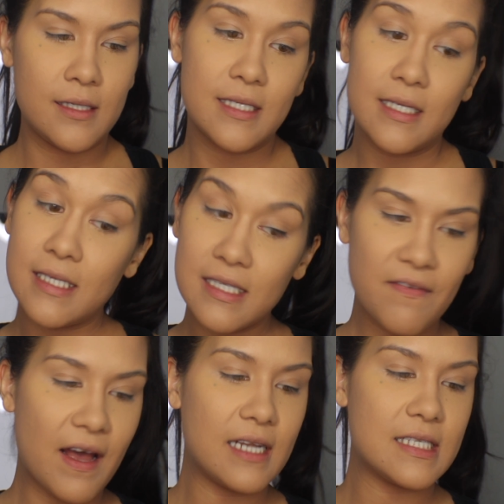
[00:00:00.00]
since
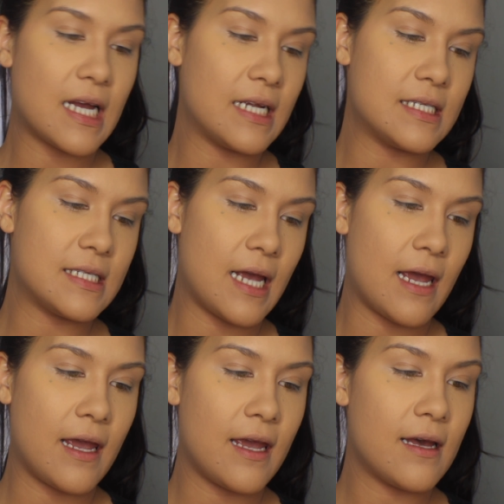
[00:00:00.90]
it's Valentine's
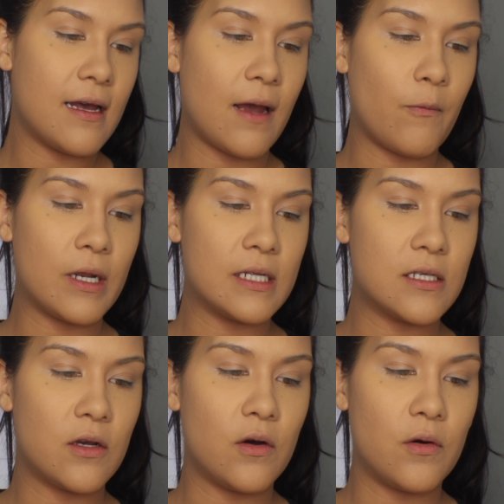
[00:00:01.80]
Day, I wanted
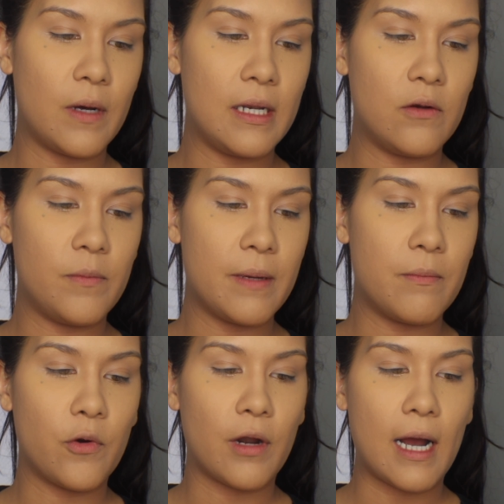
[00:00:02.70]
to go a little bit
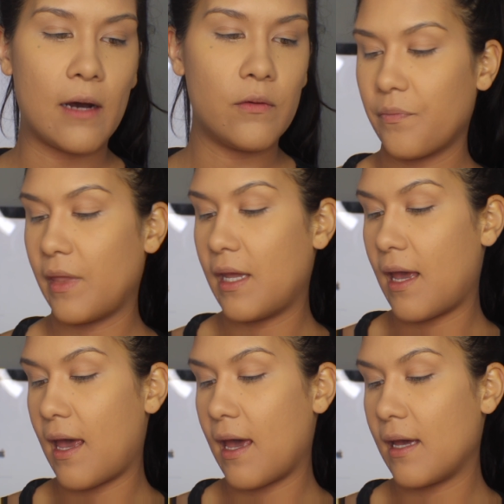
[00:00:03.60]
more out,
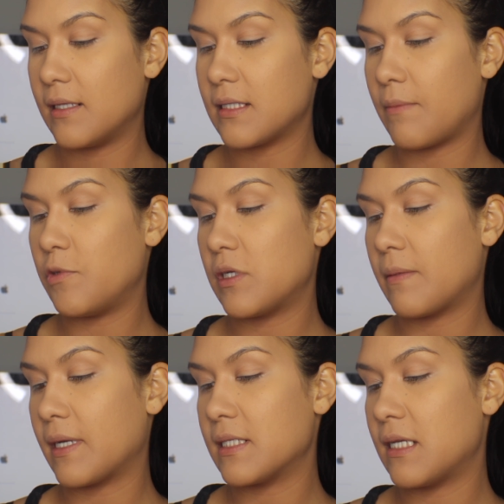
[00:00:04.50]
and I'm
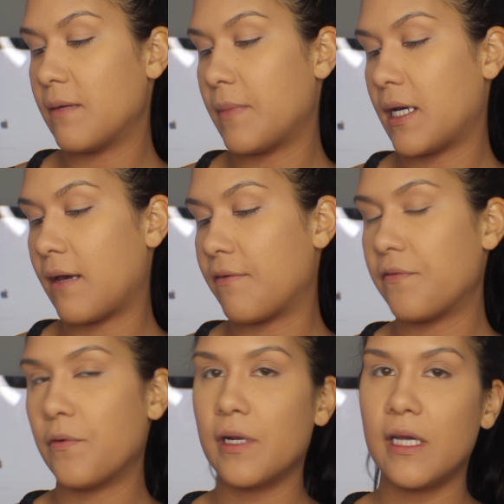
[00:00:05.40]
using my Sigma
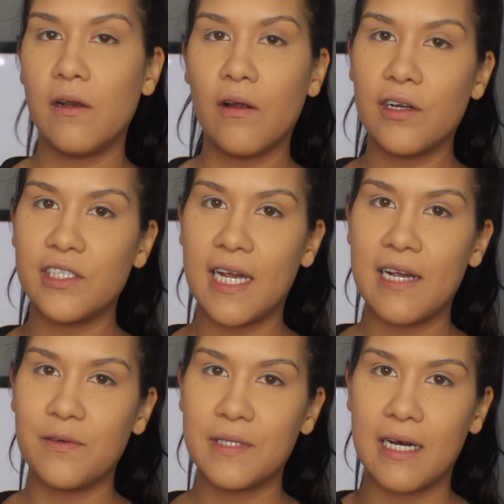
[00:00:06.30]
F40 large
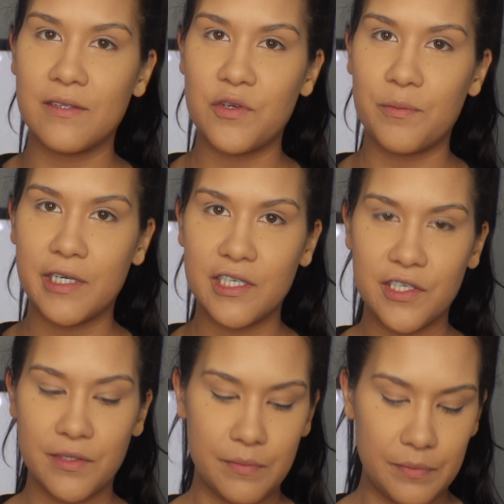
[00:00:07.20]
angled contour
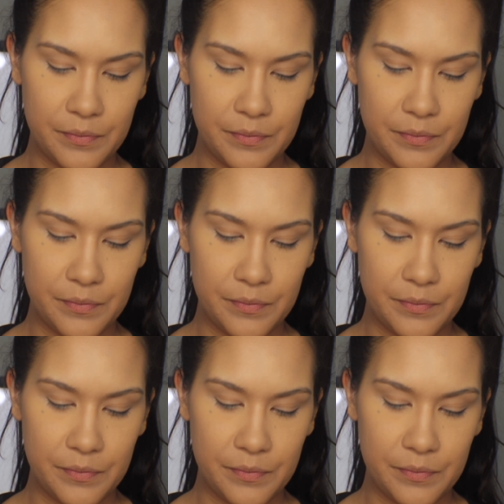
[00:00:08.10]
brush.